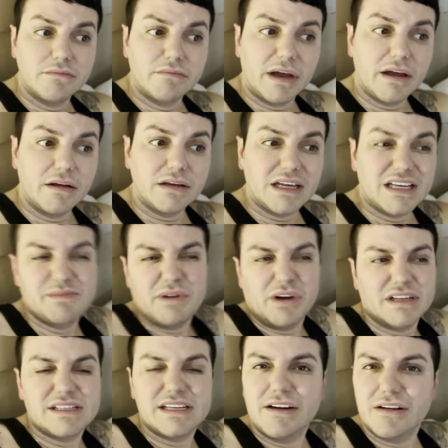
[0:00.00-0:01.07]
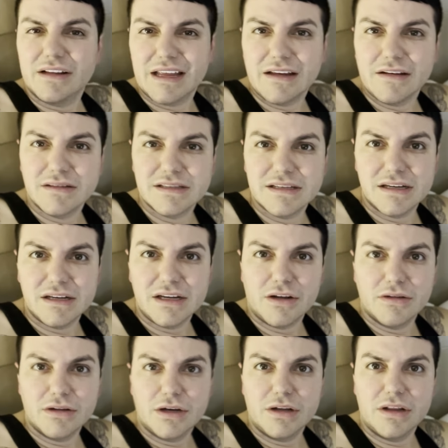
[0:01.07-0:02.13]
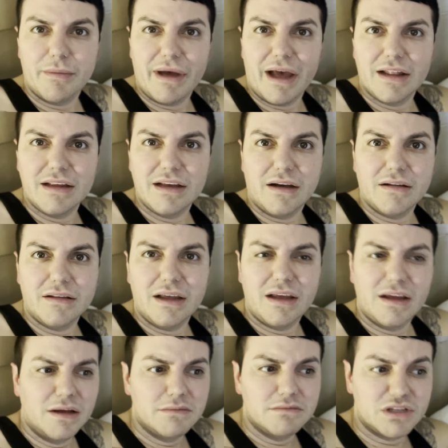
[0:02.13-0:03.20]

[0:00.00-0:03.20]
my experience here at the Hilton. You know, the good, the bad, the ugly.